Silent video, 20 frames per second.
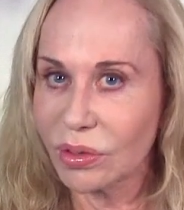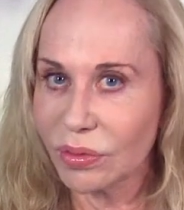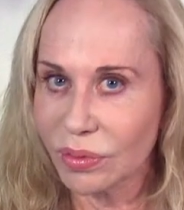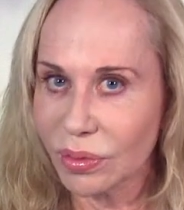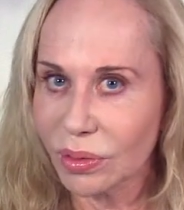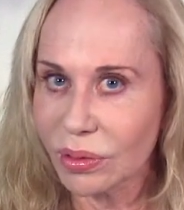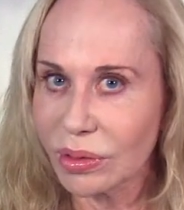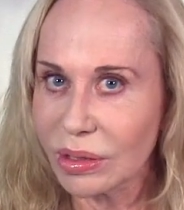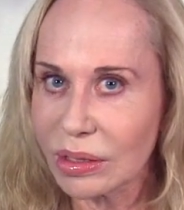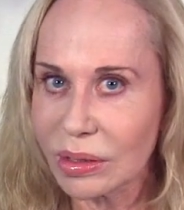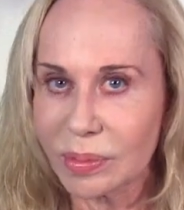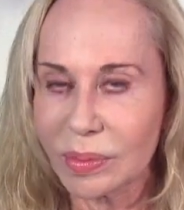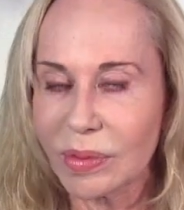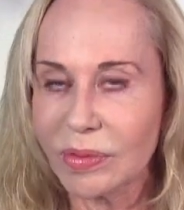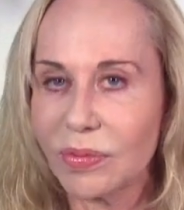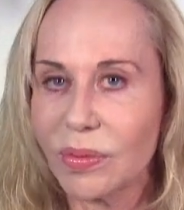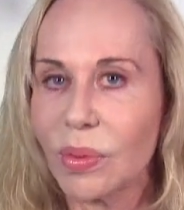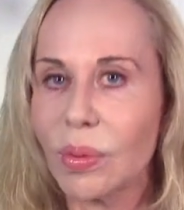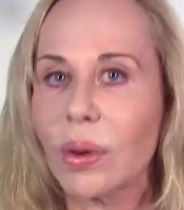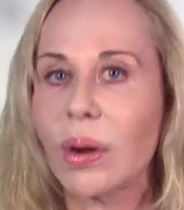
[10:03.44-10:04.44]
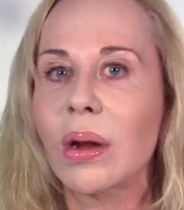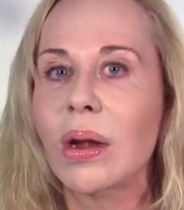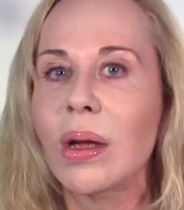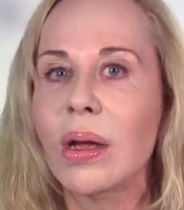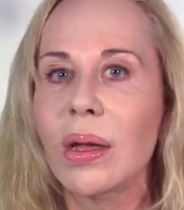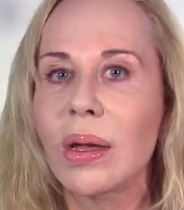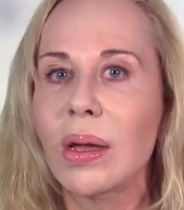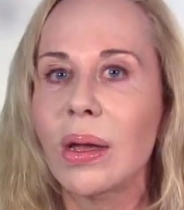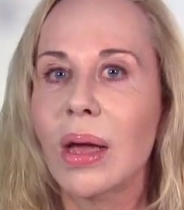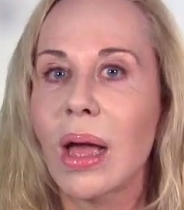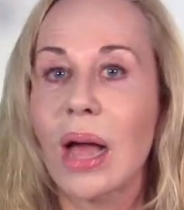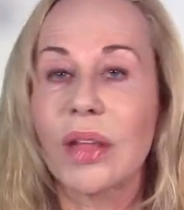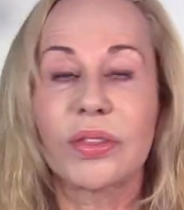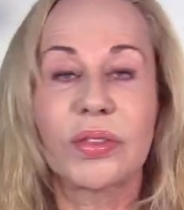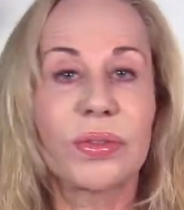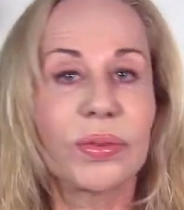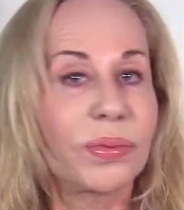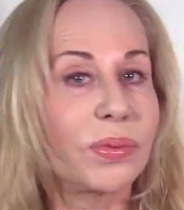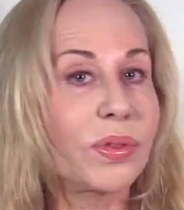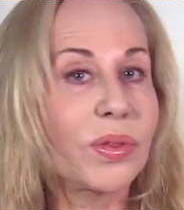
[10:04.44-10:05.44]
you've heard this before. Yeah.
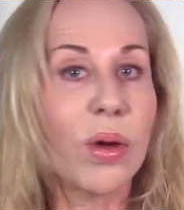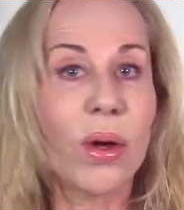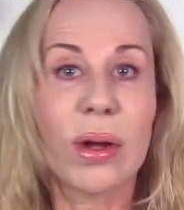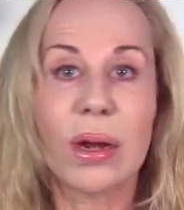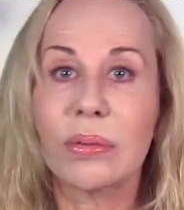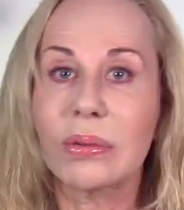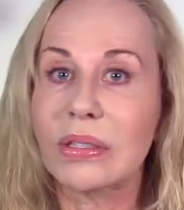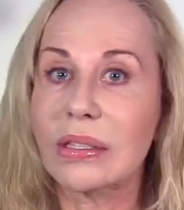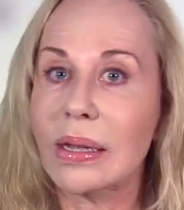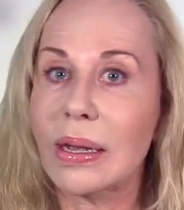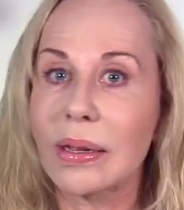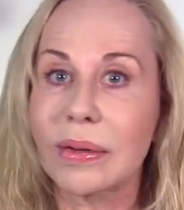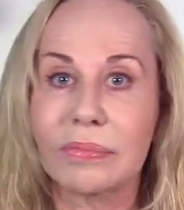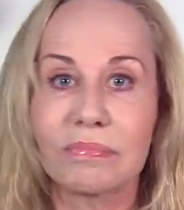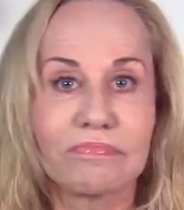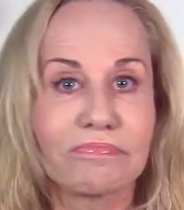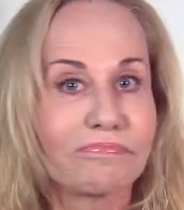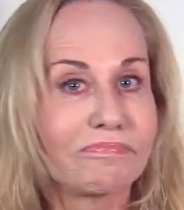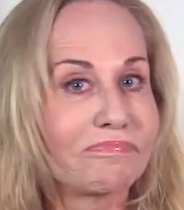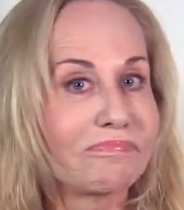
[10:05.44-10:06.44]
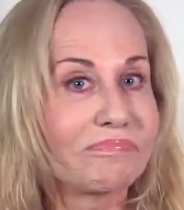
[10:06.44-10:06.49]
Thought I was on